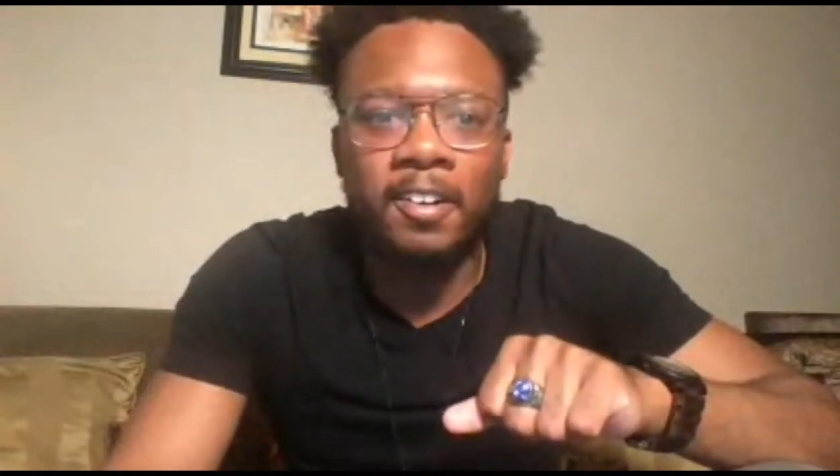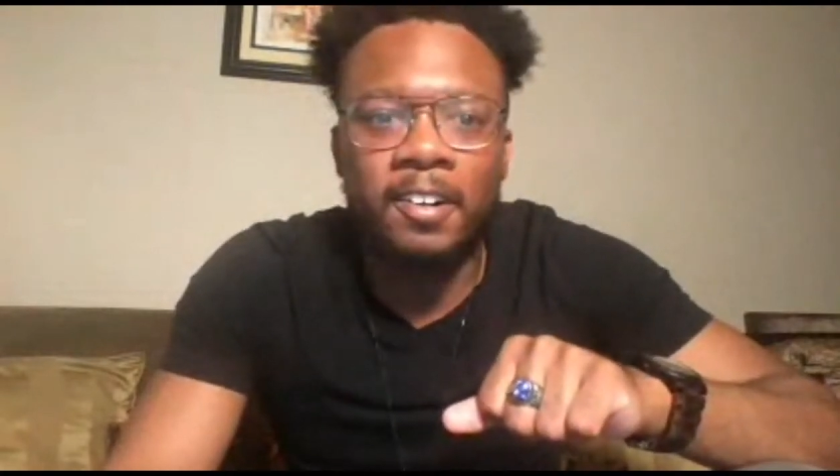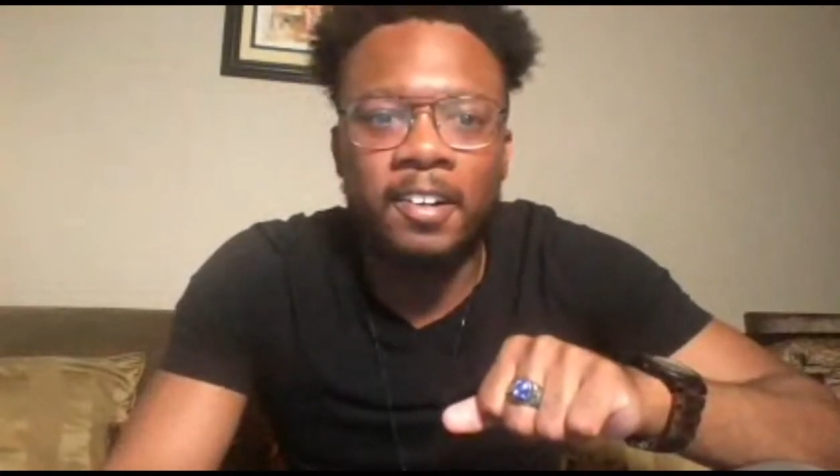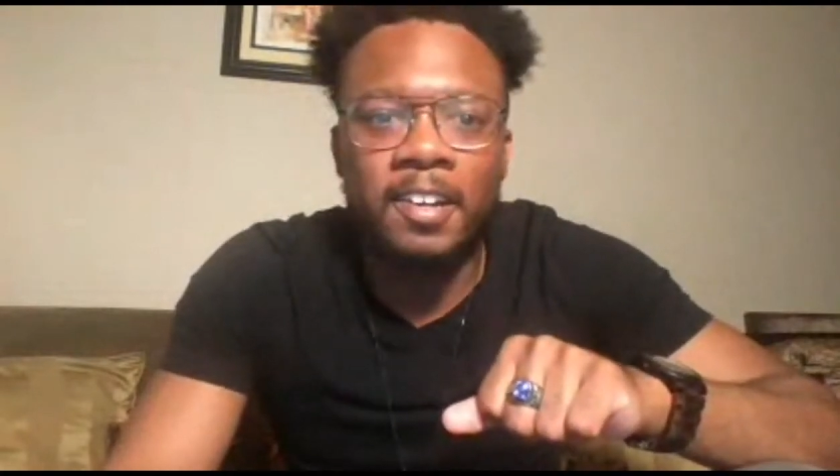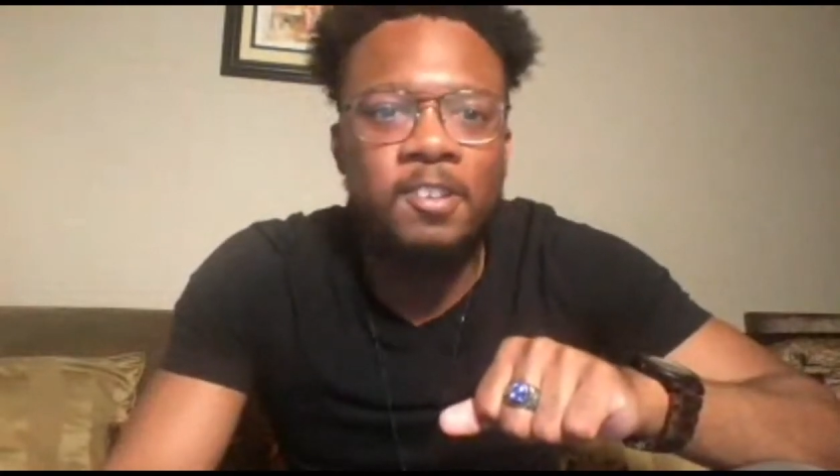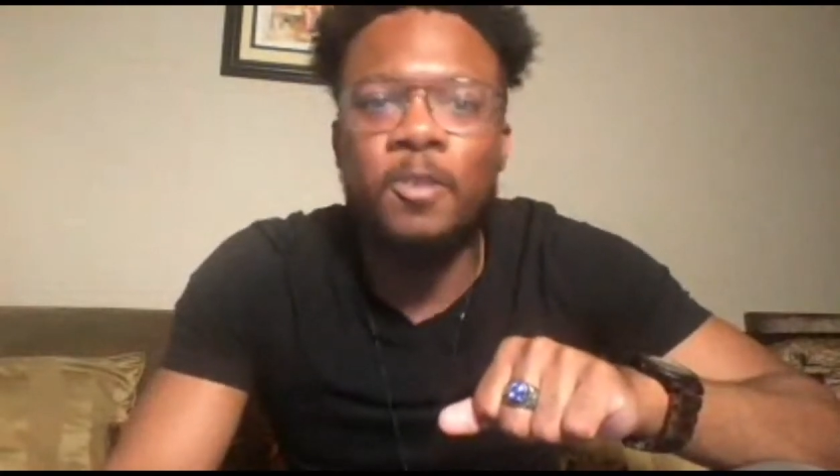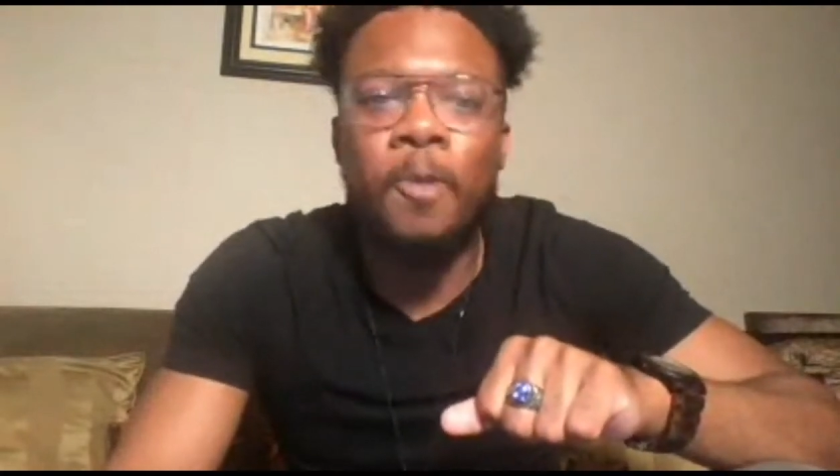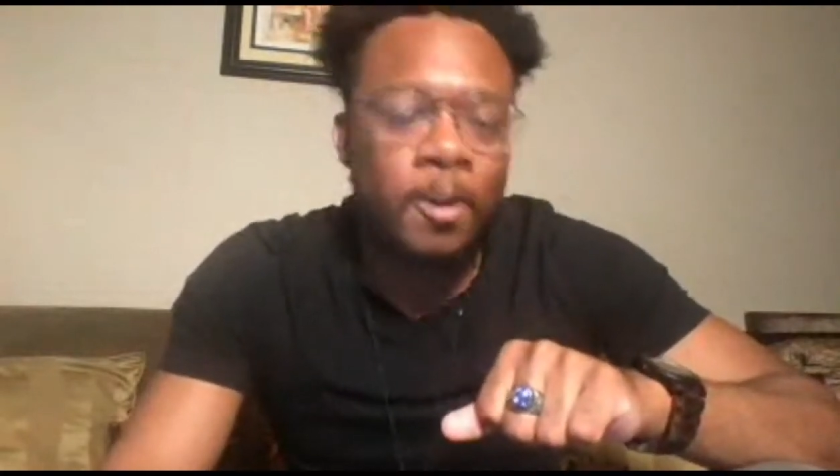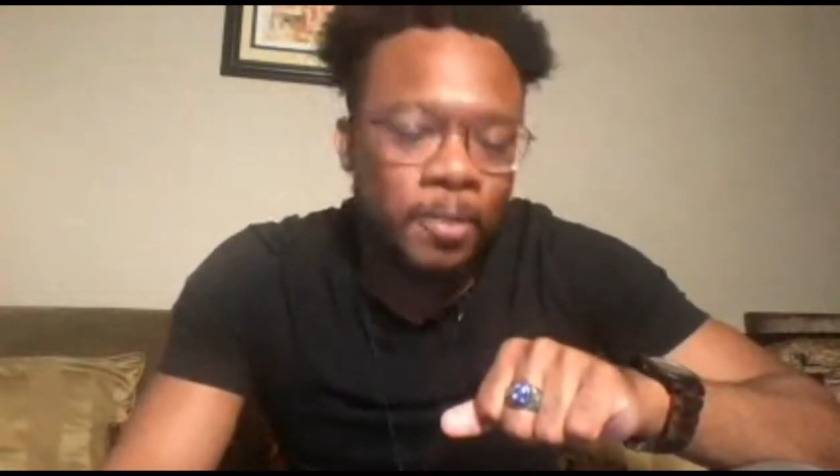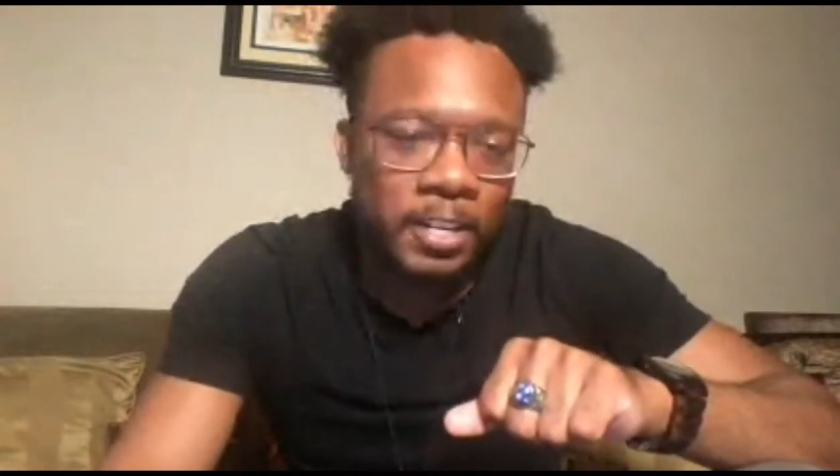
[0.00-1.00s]
and you can work
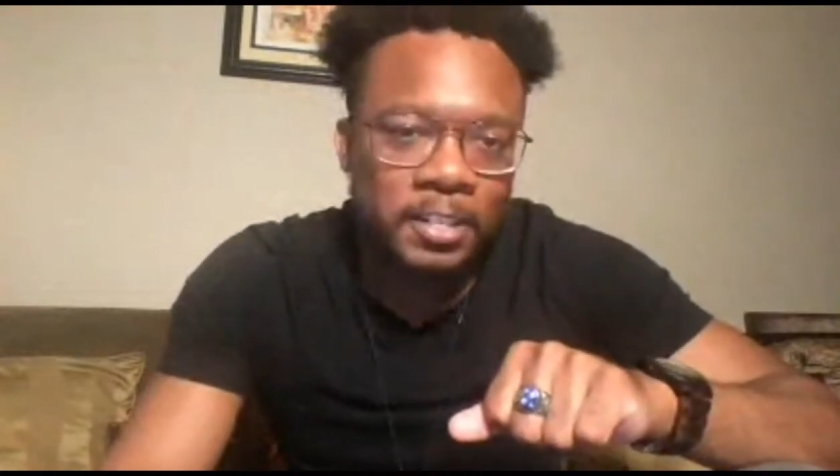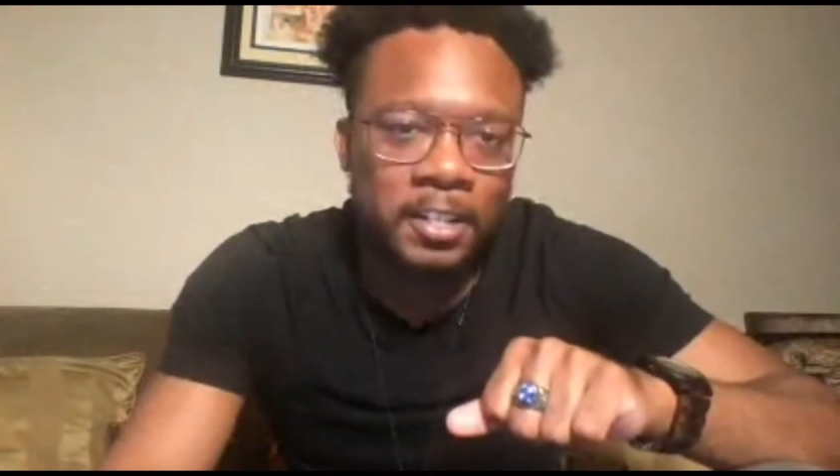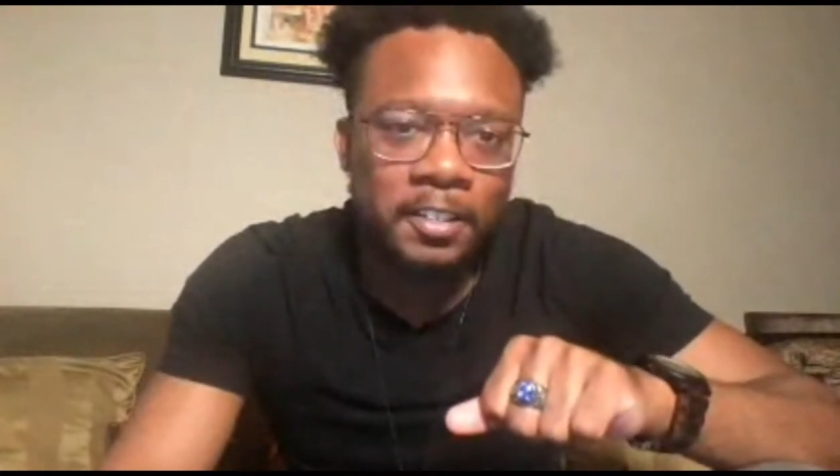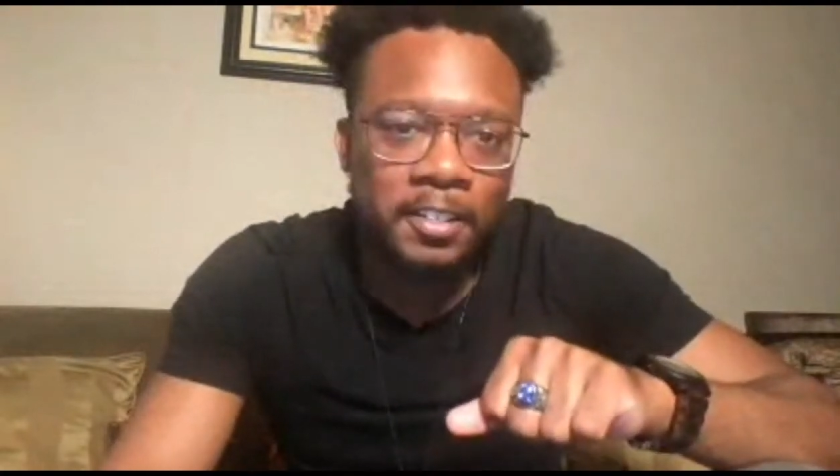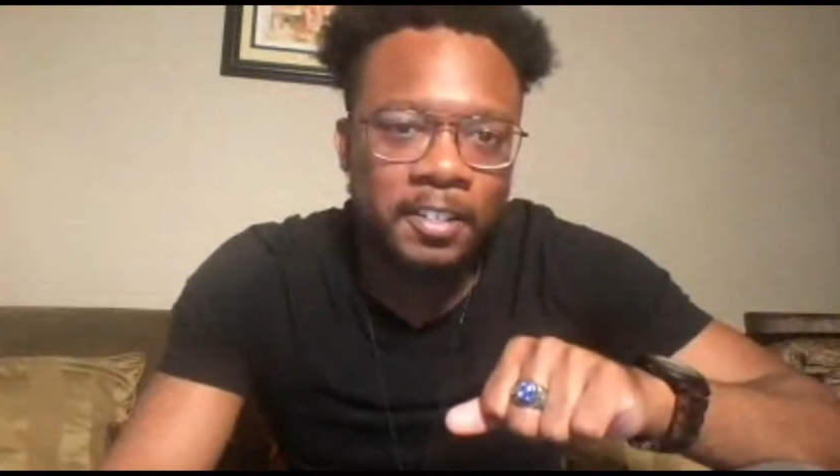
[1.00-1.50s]
with each other